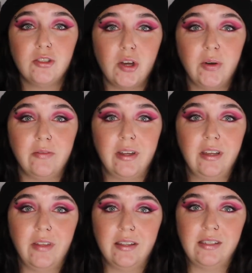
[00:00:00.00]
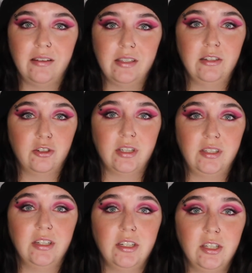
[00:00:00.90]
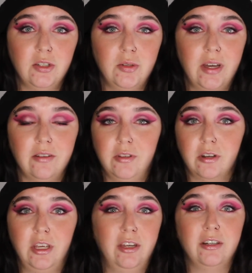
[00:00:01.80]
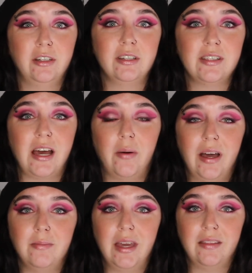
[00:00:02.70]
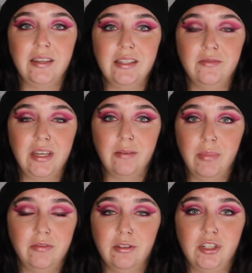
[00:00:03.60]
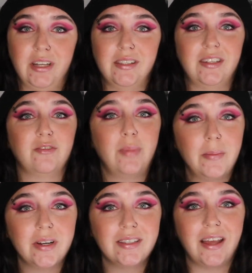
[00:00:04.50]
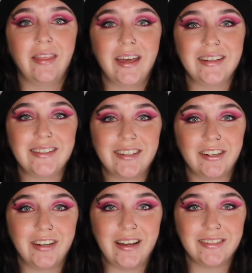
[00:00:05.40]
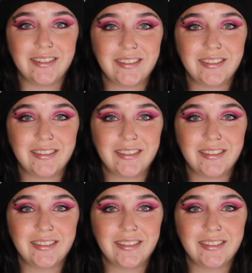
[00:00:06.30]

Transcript: So if any of that sounds interesting to you, and if you're curious how I make these vegan buffalo chicken stuffed peppers, then stick around.